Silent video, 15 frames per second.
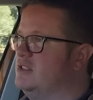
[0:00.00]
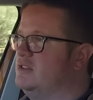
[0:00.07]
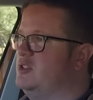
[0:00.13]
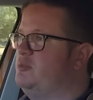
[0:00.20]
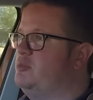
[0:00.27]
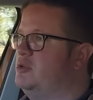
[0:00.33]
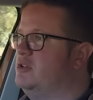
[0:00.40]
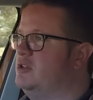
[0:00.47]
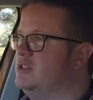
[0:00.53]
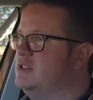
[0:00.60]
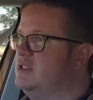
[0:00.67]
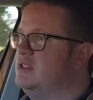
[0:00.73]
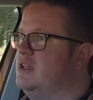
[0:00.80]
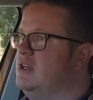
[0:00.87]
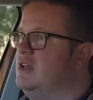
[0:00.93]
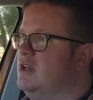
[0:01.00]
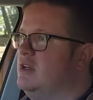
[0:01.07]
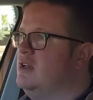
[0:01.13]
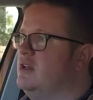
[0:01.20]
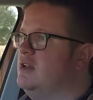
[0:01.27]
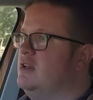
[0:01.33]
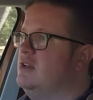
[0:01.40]
at this price
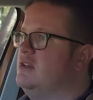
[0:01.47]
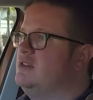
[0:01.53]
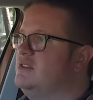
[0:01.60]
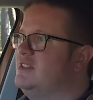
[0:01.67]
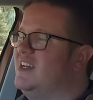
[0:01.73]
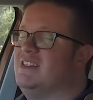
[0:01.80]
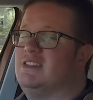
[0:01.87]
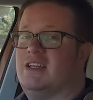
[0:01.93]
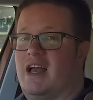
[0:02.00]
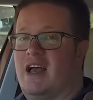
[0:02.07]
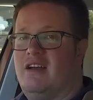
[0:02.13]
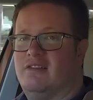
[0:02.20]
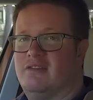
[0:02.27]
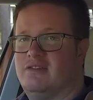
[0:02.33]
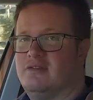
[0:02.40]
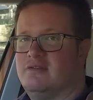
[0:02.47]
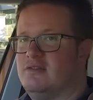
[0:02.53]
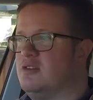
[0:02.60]
tend to have.